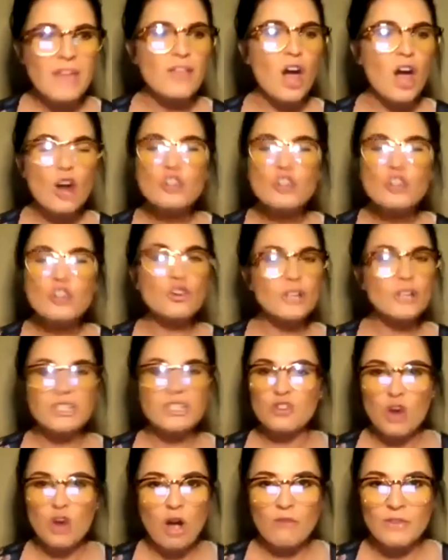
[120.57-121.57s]
Our journeys
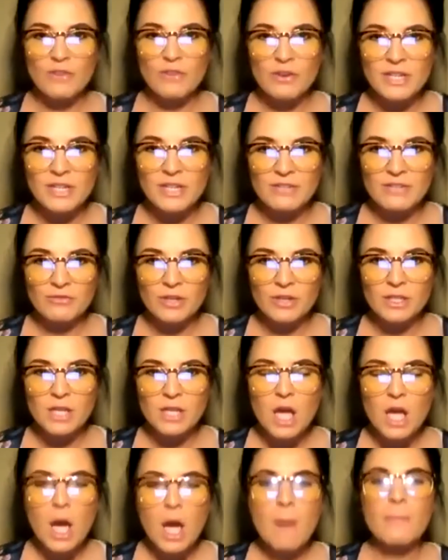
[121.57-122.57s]
are all very different,
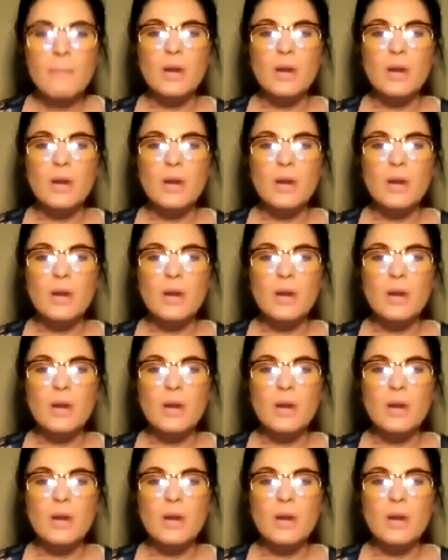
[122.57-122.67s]
but